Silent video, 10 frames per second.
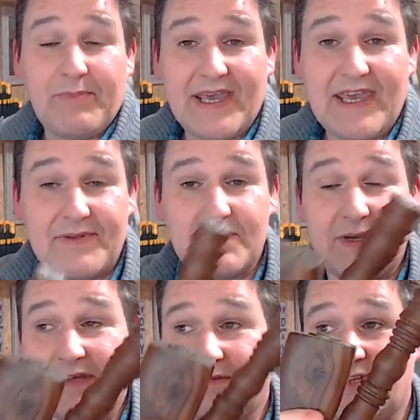pipe as
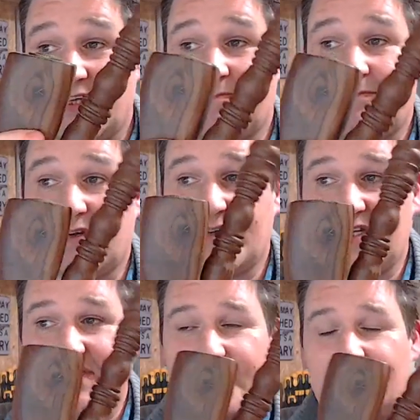well, just because
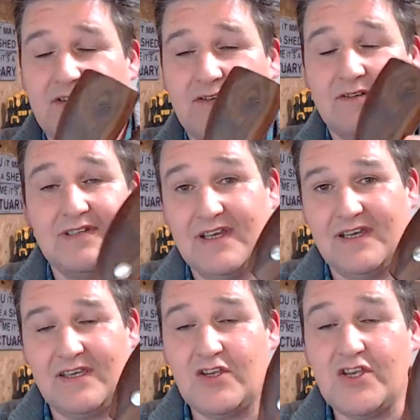it's, you know,
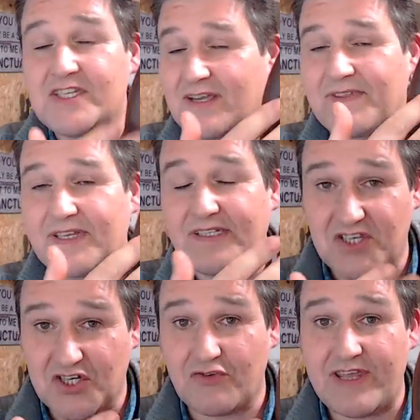you need something
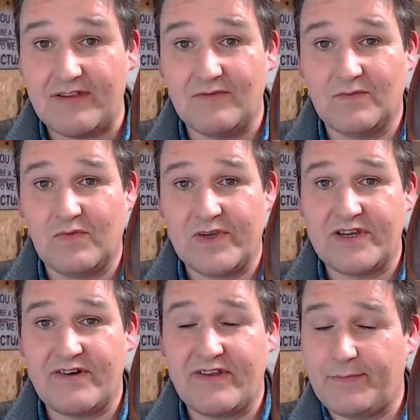discreet
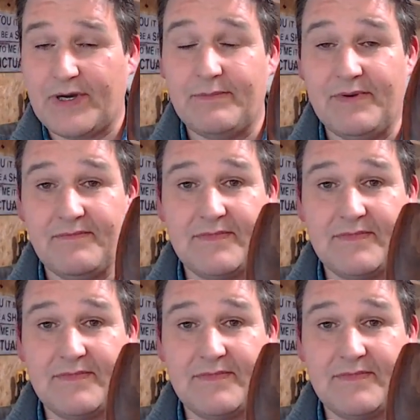when you're at the pub.